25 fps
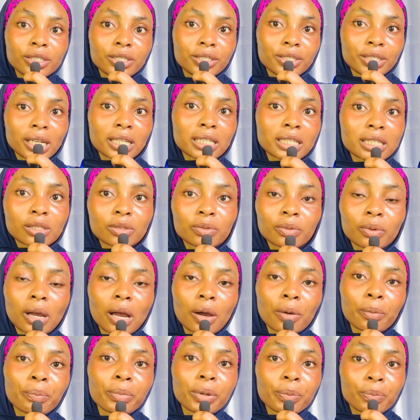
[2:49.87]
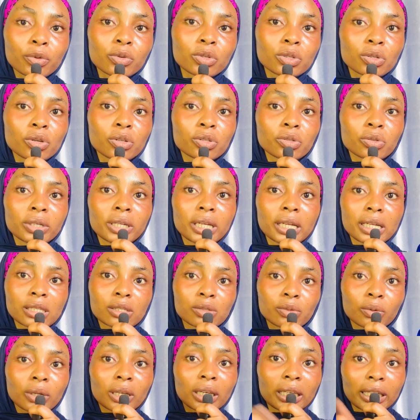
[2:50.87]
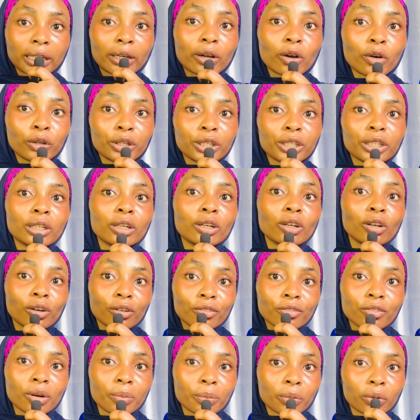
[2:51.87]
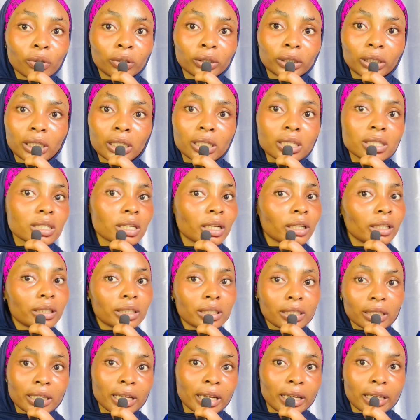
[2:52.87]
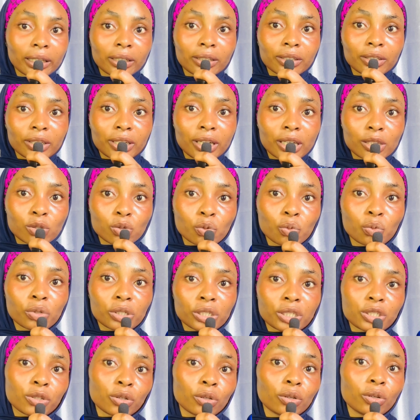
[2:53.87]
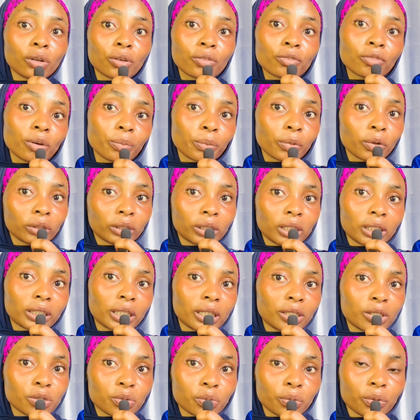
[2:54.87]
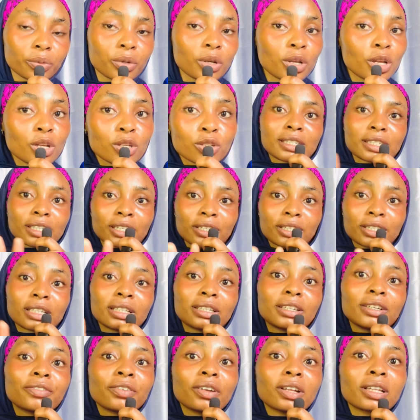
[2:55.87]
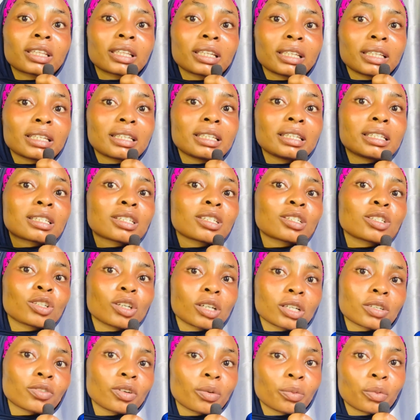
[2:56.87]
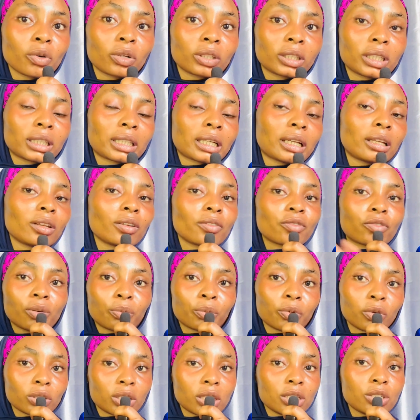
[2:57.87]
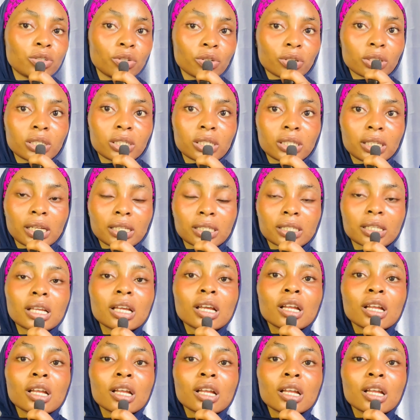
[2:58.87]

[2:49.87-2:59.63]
That is how people is going to get to click on the long form content, and they get to watch your long form content as well. The different thing this short form content and long form content does is that